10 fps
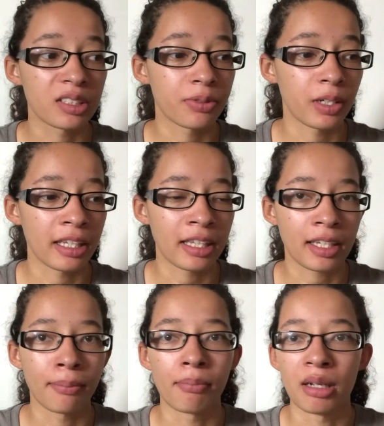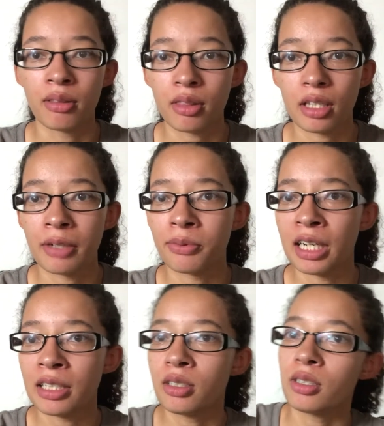It works for I think a month,
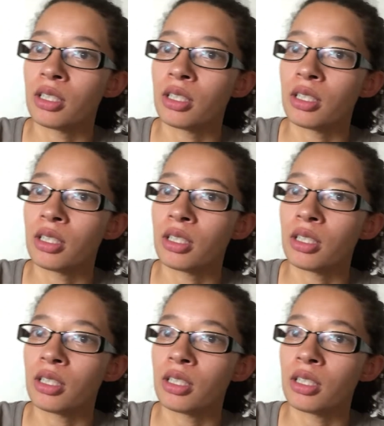I've